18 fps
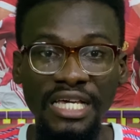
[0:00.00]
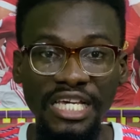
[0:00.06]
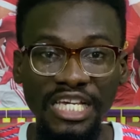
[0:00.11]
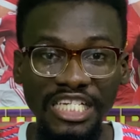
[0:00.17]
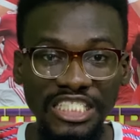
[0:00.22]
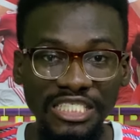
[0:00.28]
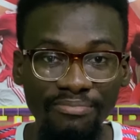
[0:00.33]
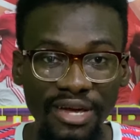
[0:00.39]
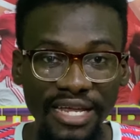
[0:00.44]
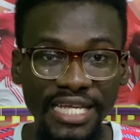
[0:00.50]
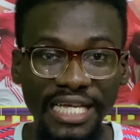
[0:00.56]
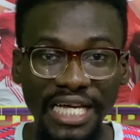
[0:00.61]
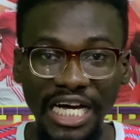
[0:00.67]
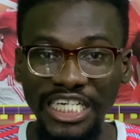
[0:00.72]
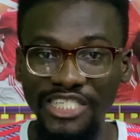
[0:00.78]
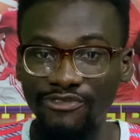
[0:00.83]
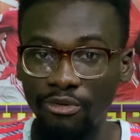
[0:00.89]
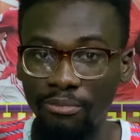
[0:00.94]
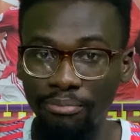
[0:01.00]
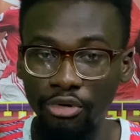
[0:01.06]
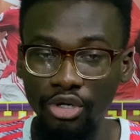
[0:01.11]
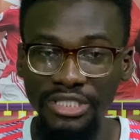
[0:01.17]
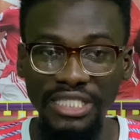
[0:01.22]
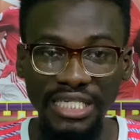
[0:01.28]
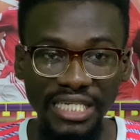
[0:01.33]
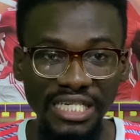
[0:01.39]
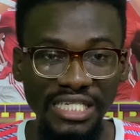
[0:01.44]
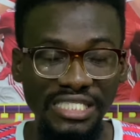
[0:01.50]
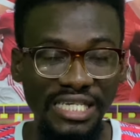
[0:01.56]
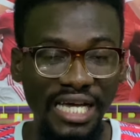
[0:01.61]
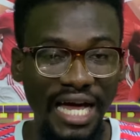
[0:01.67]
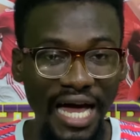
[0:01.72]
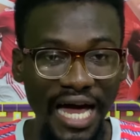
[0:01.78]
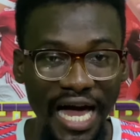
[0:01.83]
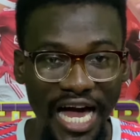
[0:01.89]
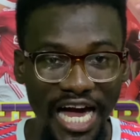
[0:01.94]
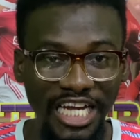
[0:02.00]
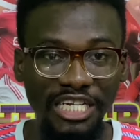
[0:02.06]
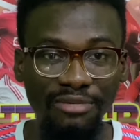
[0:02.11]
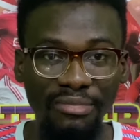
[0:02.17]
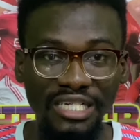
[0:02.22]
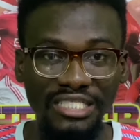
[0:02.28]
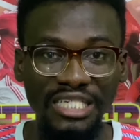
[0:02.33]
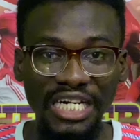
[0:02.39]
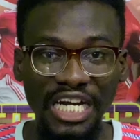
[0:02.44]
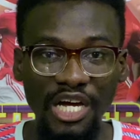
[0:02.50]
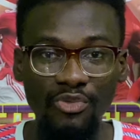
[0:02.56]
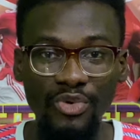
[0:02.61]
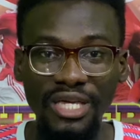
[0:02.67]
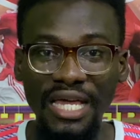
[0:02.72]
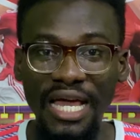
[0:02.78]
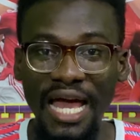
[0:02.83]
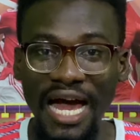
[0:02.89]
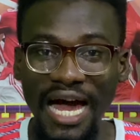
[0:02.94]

Is the medicals for both De Ligt and Mazraoui.